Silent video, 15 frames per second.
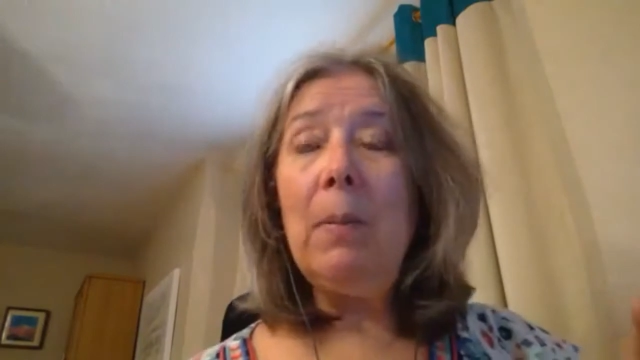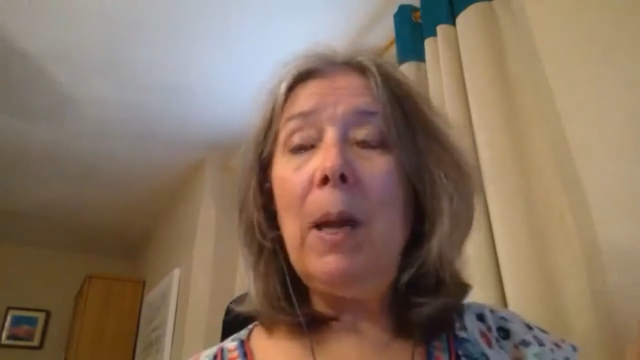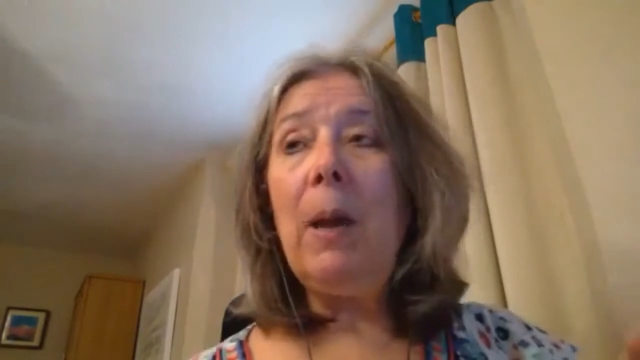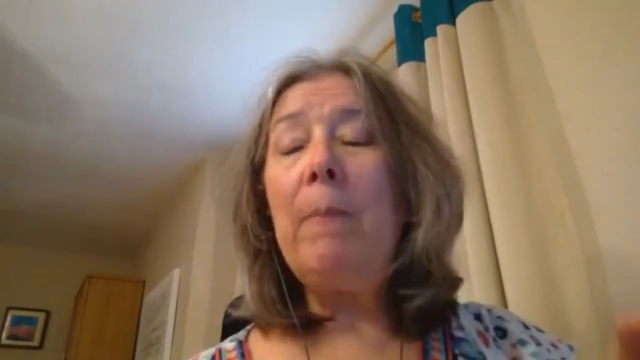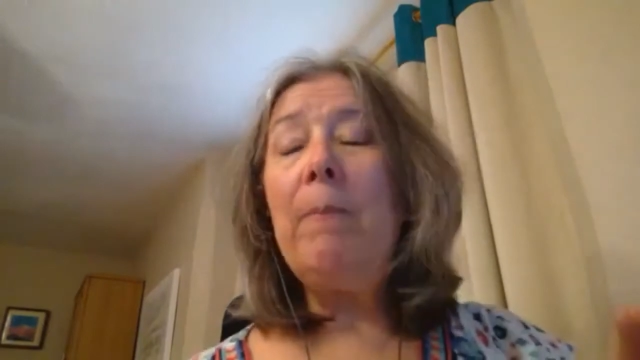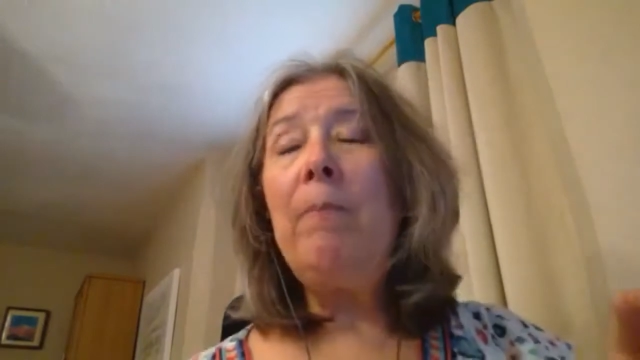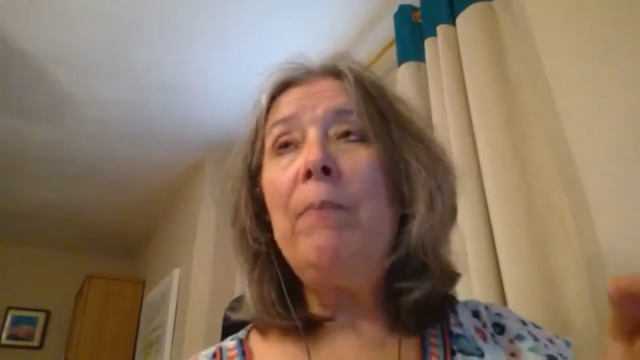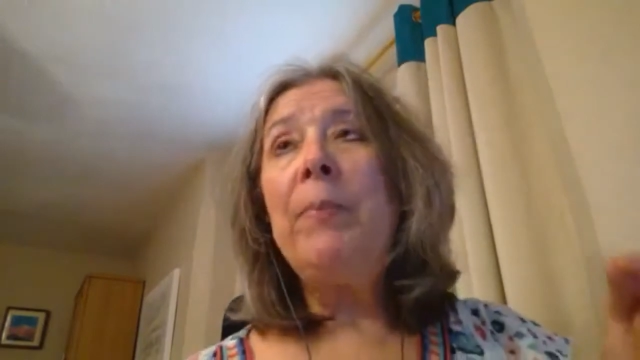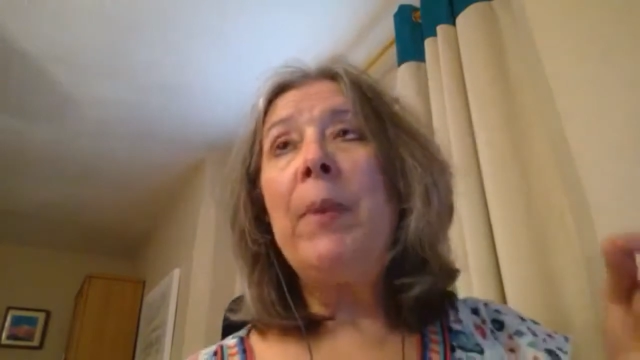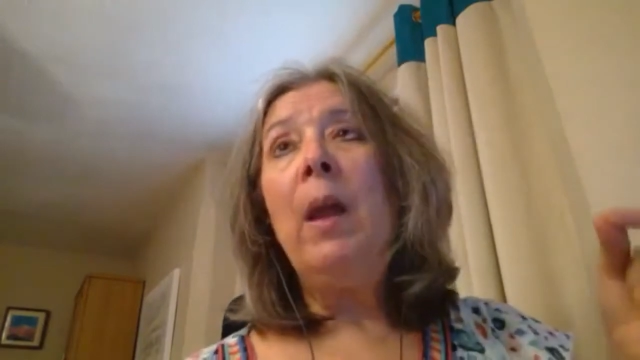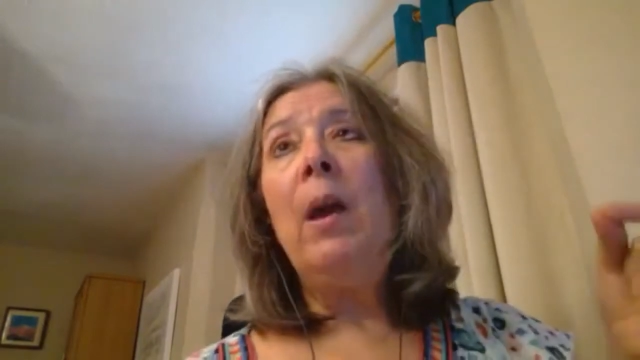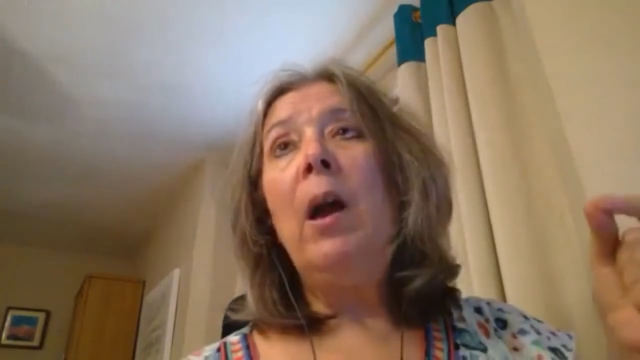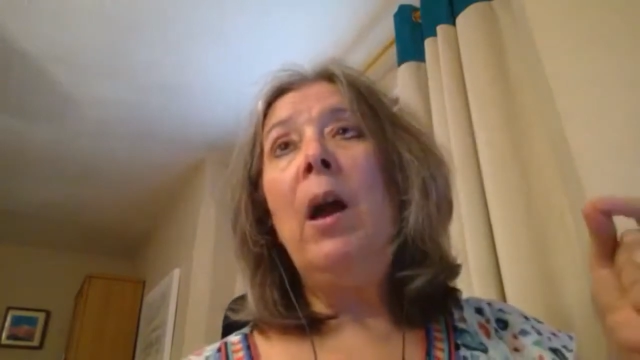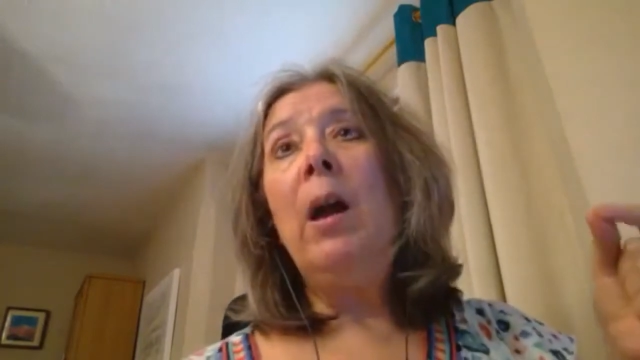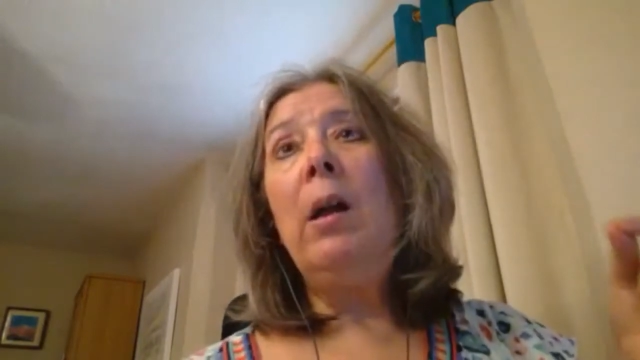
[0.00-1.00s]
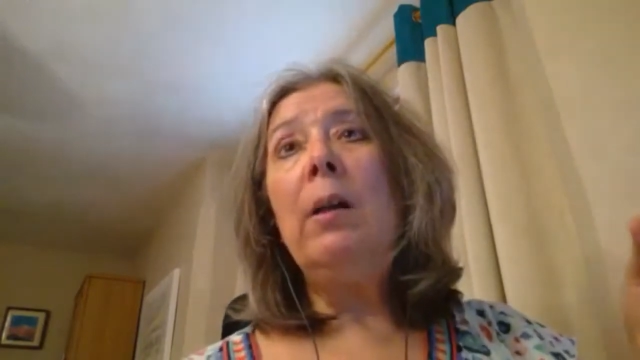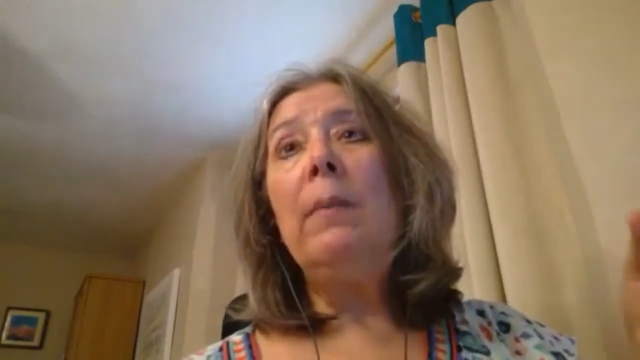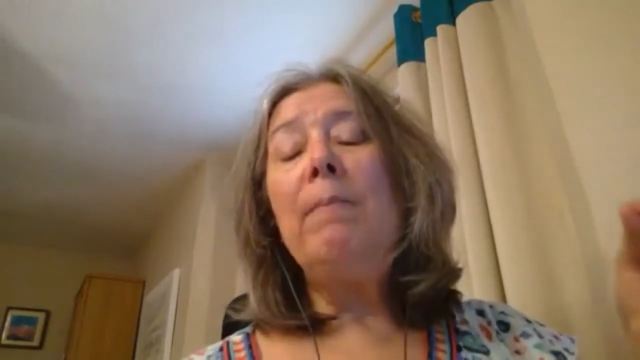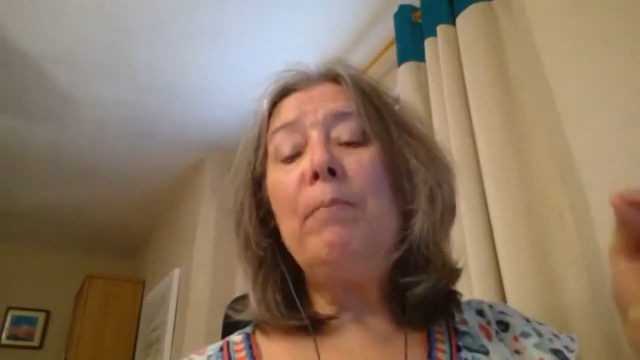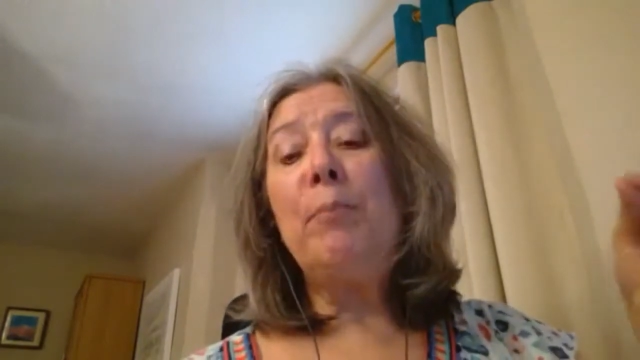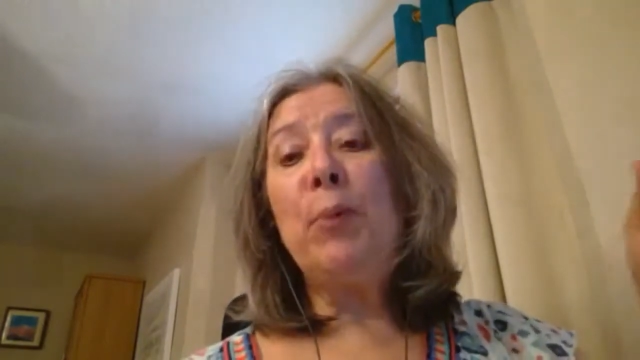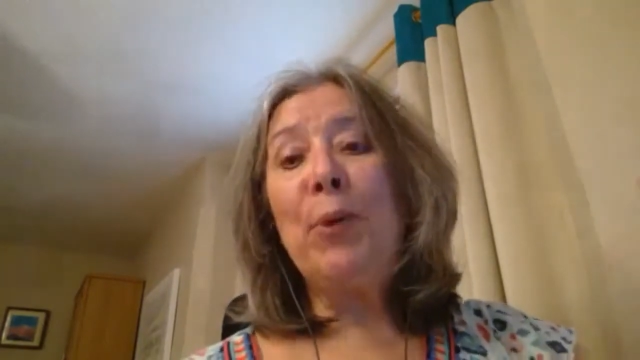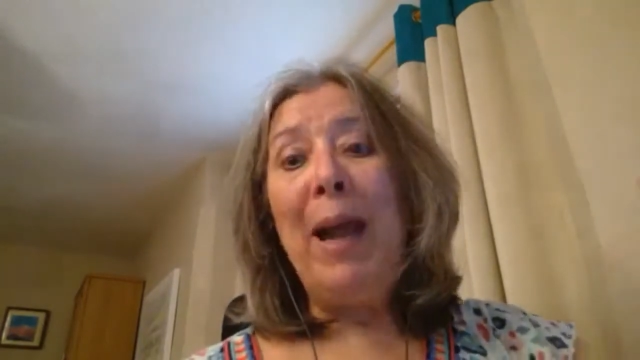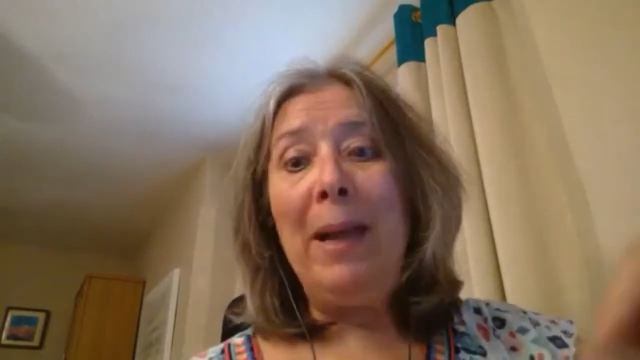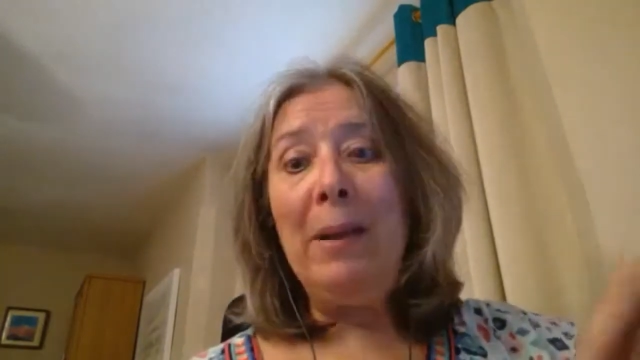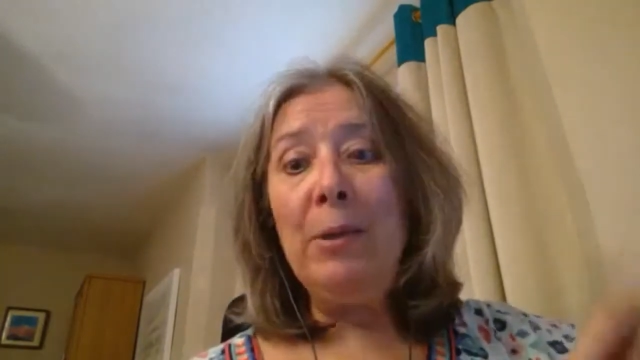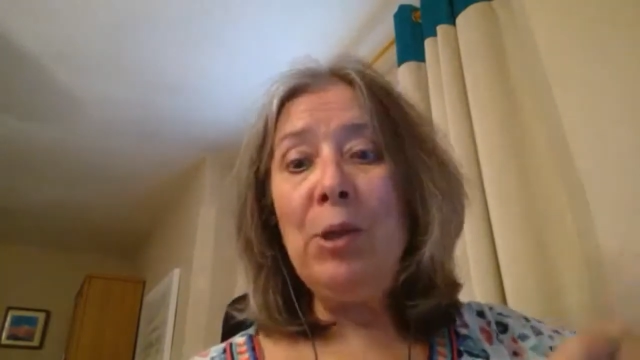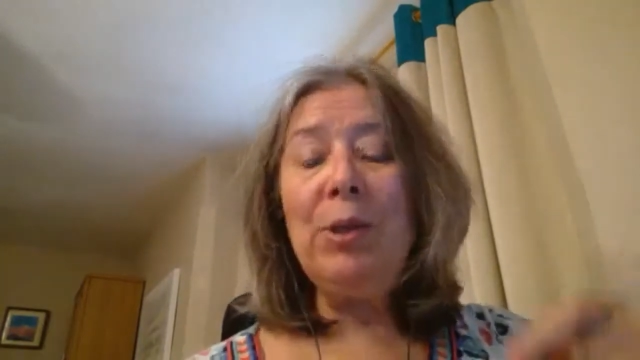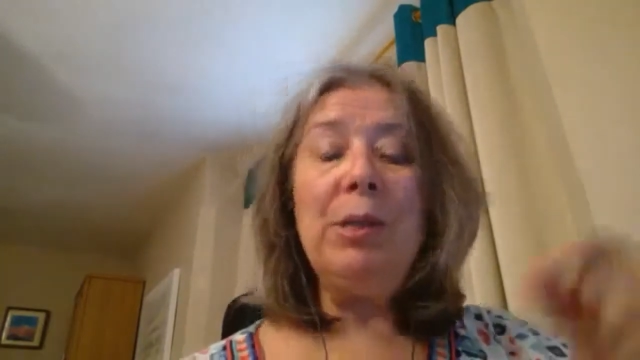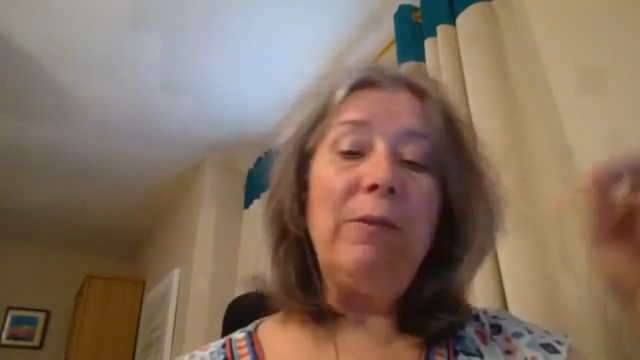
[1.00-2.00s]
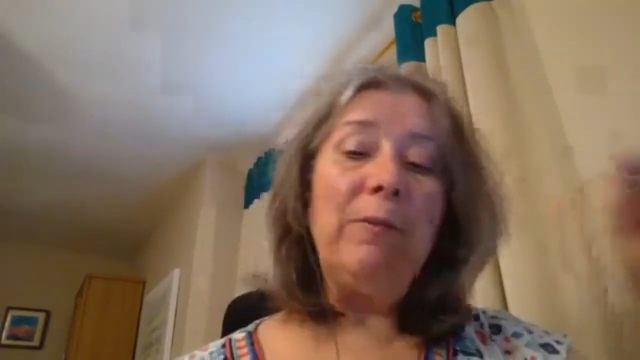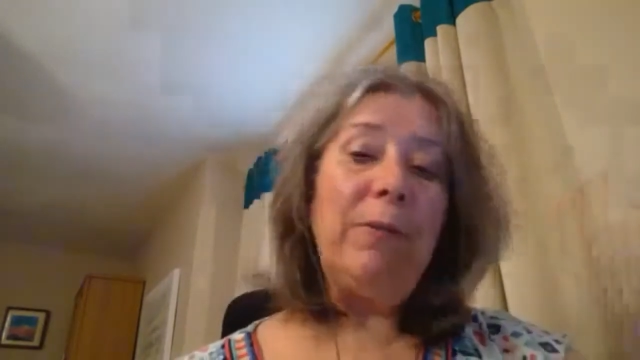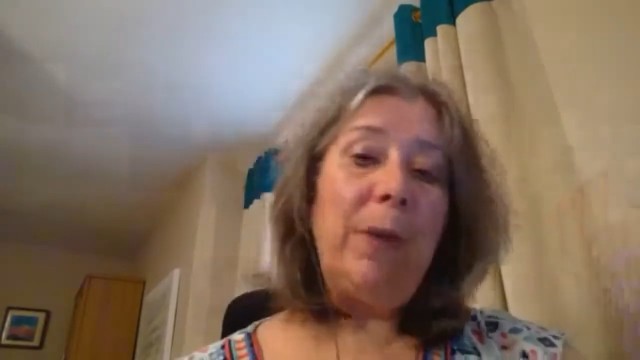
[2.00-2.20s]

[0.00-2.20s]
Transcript: about branches of